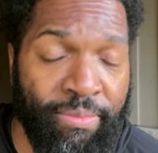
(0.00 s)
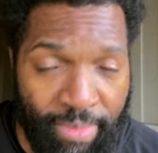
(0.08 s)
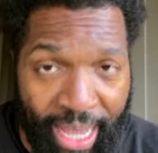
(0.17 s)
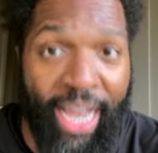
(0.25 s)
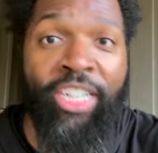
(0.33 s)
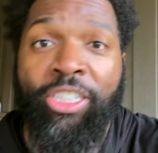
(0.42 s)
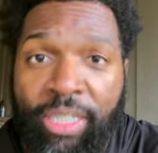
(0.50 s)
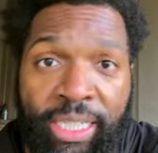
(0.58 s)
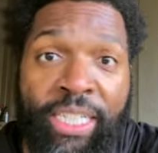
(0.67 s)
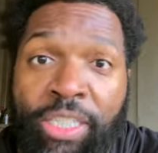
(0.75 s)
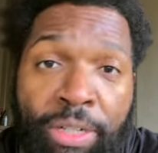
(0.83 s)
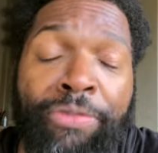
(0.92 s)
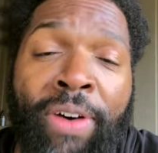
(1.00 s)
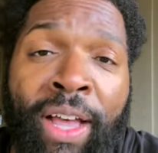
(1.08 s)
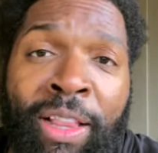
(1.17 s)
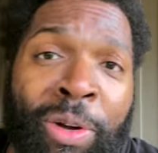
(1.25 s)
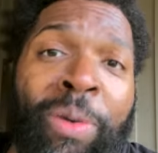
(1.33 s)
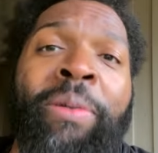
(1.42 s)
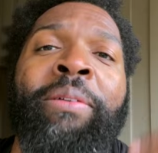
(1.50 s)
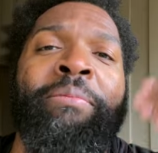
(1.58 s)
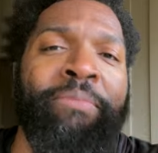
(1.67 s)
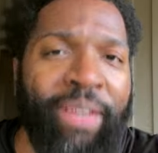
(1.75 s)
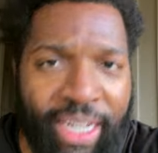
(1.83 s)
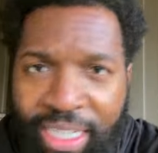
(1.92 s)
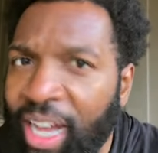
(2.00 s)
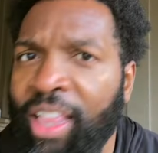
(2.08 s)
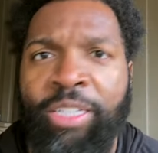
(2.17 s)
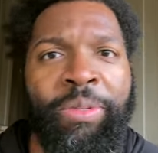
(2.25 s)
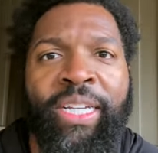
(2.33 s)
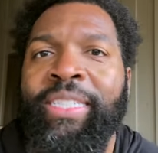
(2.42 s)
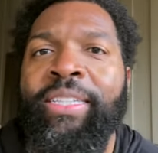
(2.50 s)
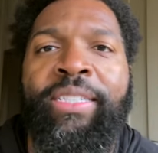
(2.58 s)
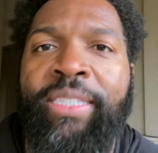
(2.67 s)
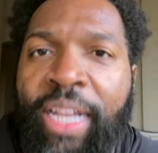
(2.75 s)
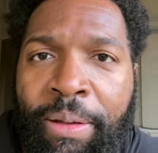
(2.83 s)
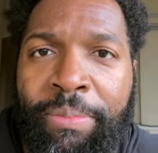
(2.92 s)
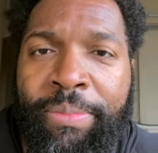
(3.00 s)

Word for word: Action needs to follow, acknowledgement is a step